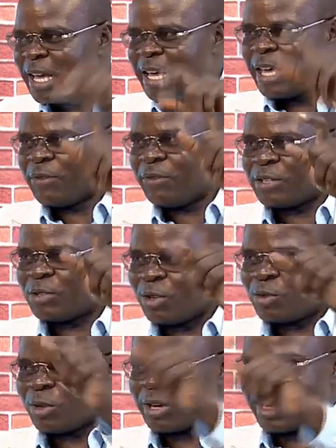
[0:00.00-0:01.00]
If it's
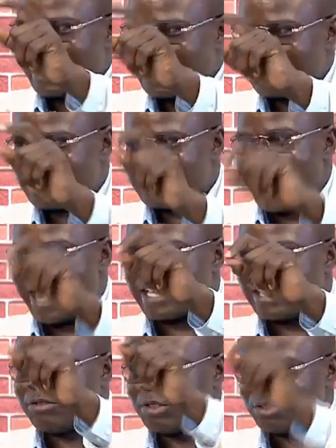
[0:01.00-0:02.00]
not well organized, I
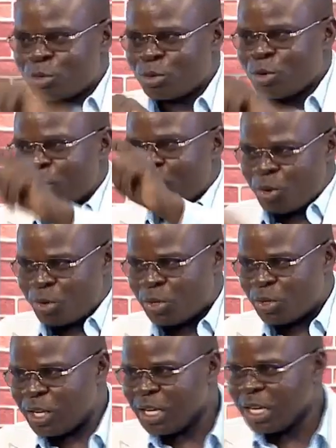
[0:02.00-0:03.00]
give you 2 or
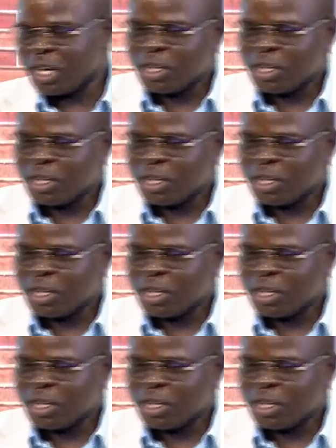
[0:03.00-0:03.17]
3.